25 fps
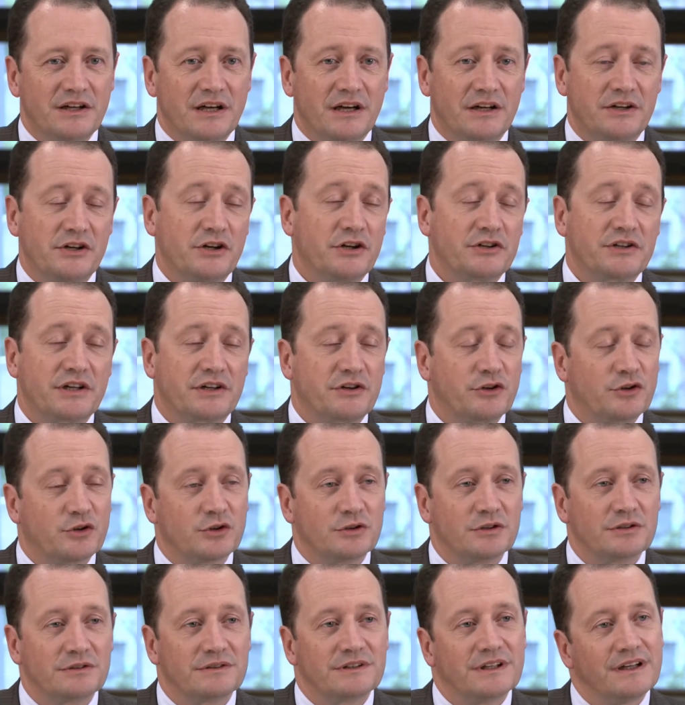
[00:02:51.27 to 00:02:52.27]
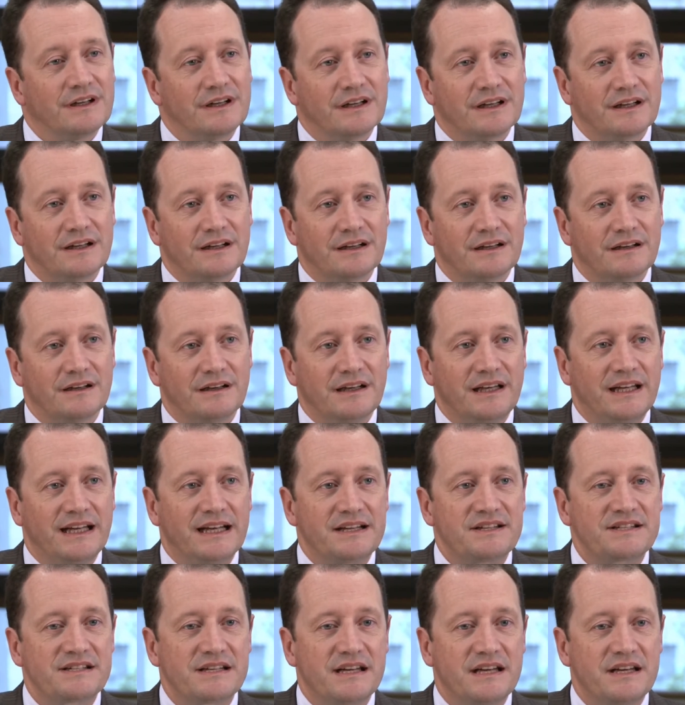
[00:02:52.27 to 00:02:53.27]
not at all. In
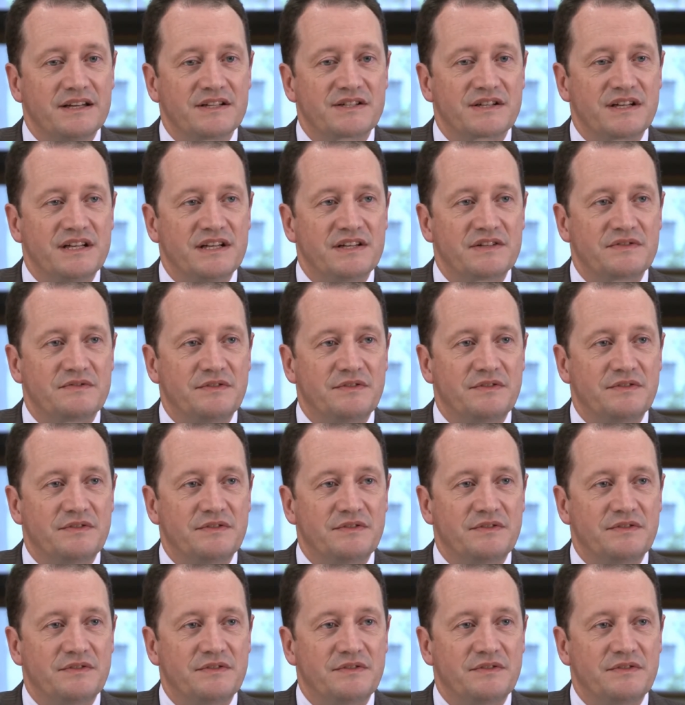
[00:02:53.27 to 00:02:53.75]
ETSI is